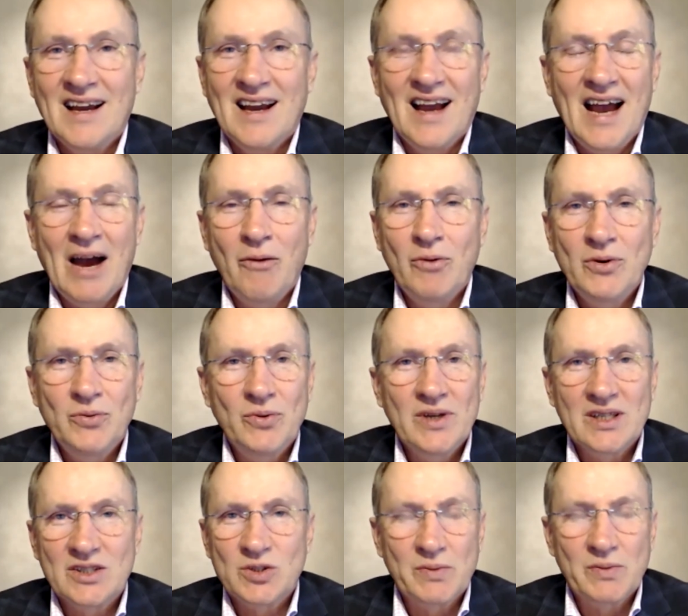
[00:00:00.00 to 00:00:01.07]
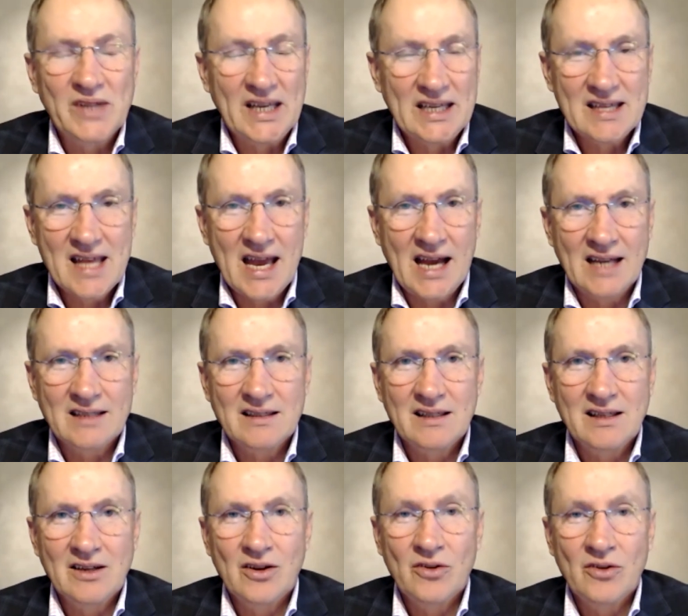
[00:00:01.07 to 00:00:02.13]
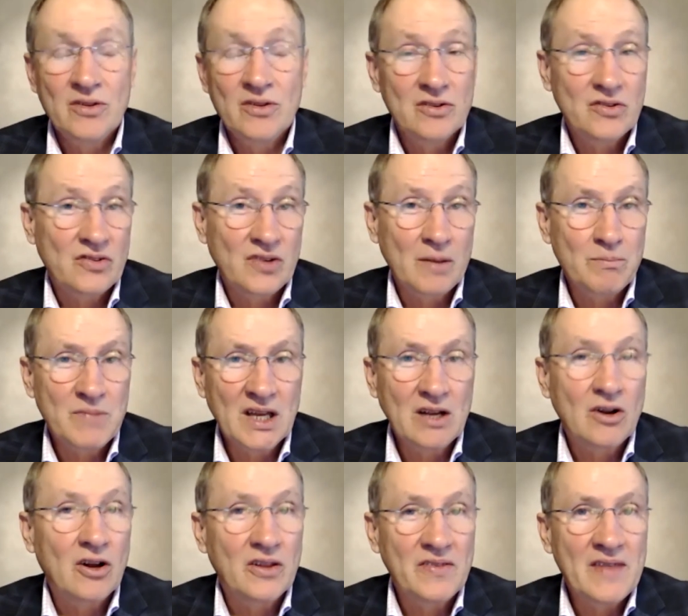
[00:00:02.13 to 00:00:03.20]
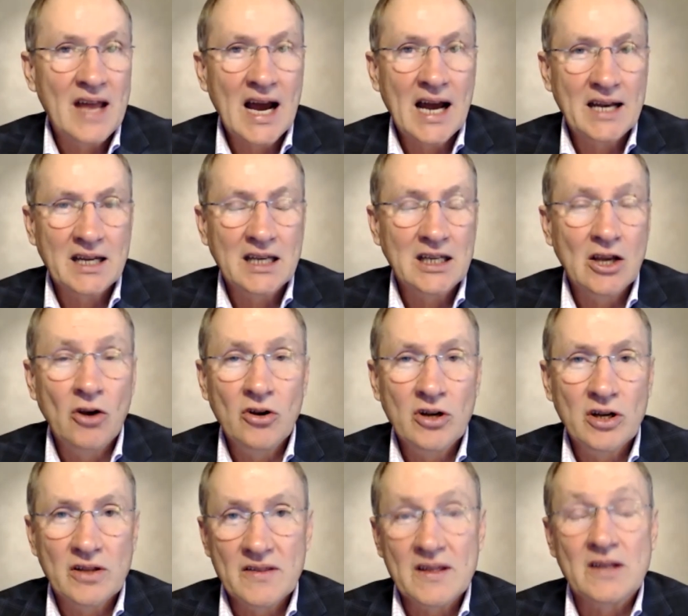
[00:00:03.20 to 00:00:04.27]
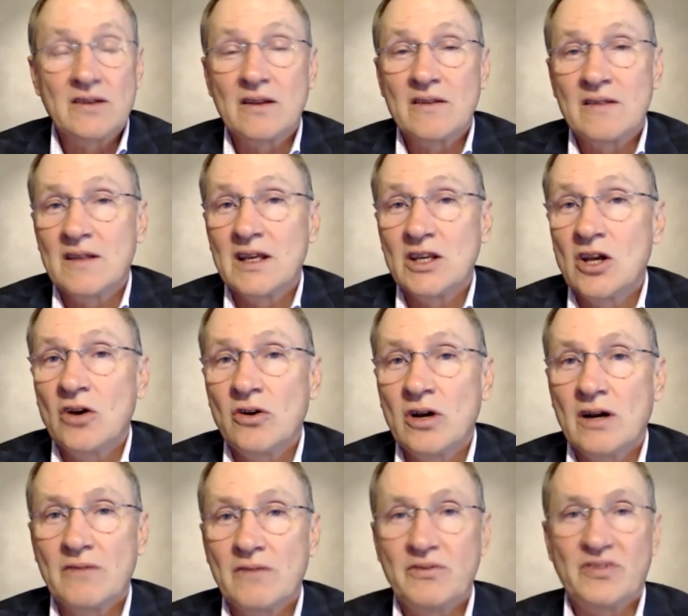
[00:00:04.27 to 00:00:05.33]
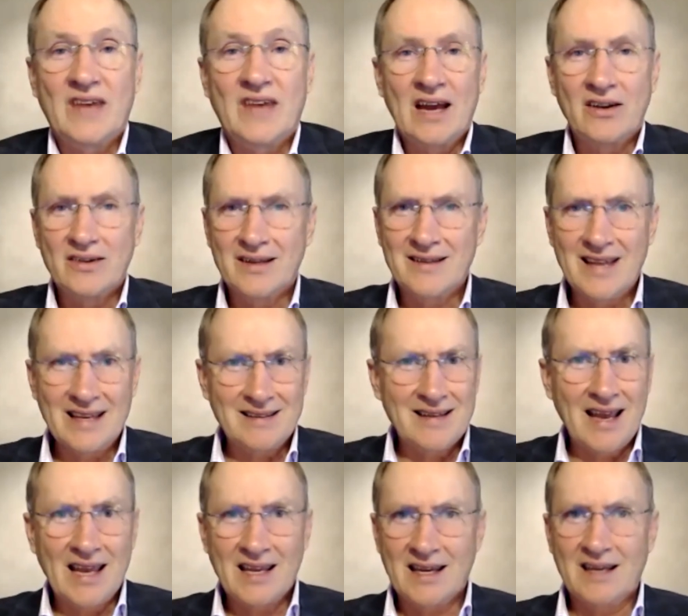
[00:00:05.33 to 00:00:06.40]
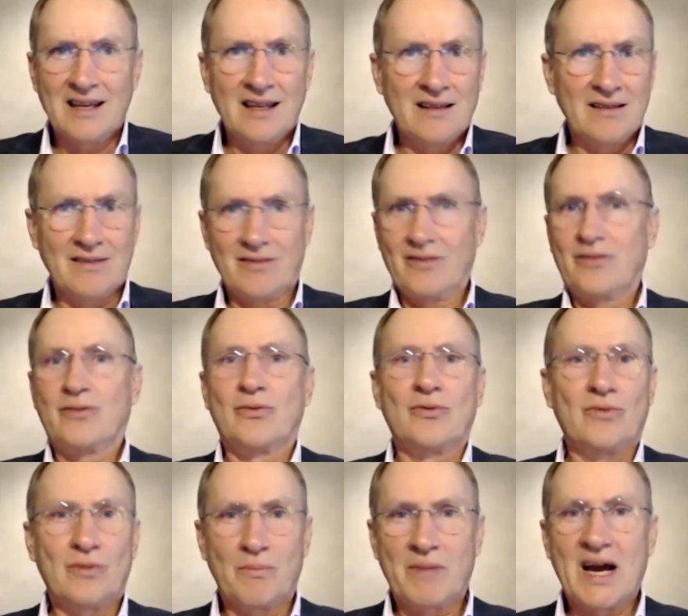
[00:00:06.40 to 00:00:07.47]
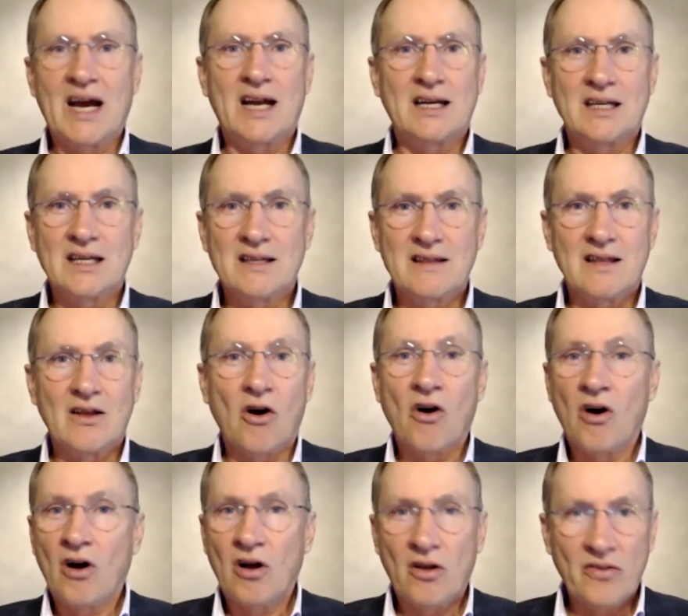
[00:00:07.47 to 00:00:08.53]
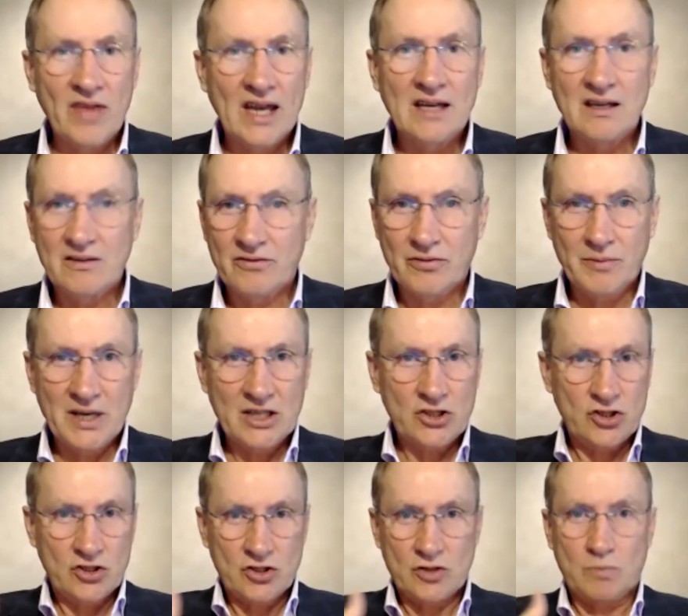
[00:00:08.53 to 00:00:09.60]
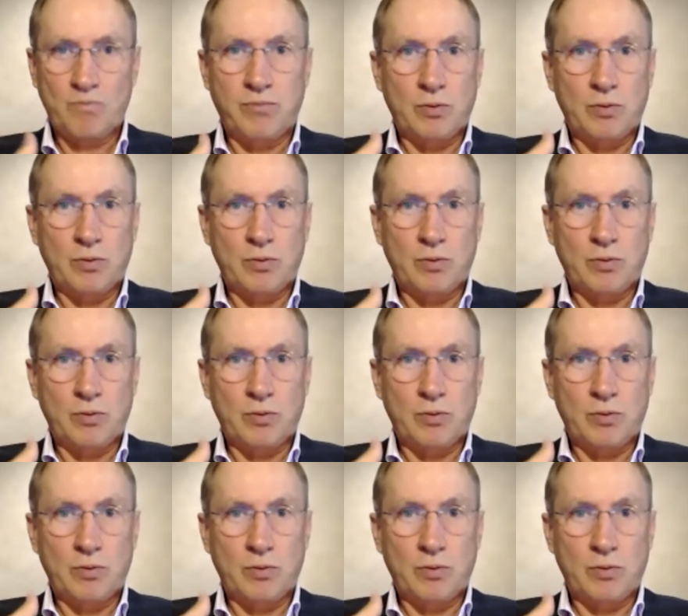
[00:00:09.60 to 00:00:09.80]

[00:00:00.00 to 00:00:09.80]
how would we explain that? You know, and there's something called nada yoga, the yoga of sound, and they take it in through the body. All that information just